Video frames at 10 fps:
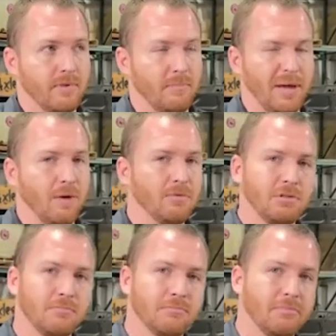a
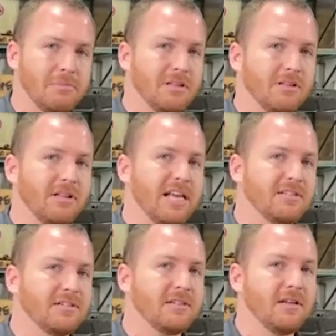pound, maybe a little
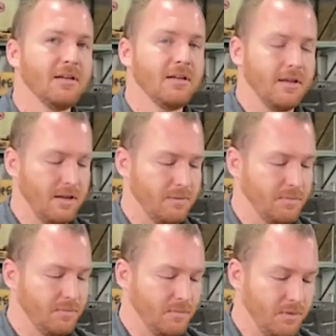less. 2
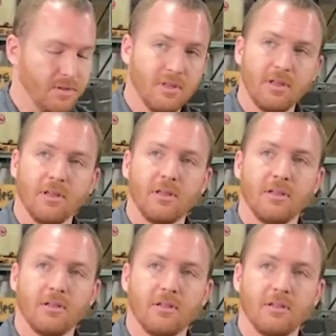to 3
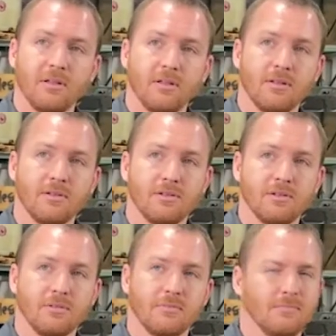pounds
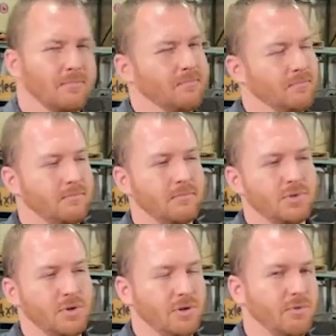
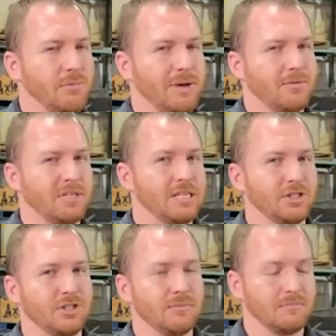each. 2 to 3 pounds
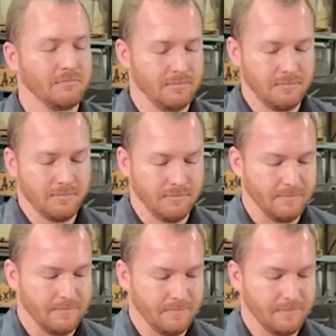each.
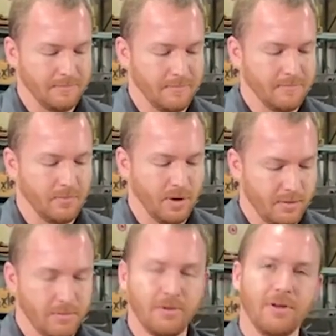
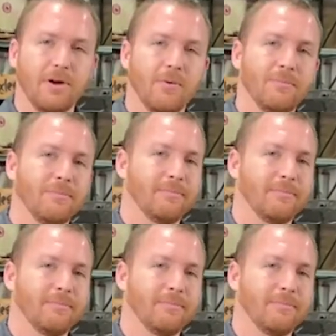Well, there you go.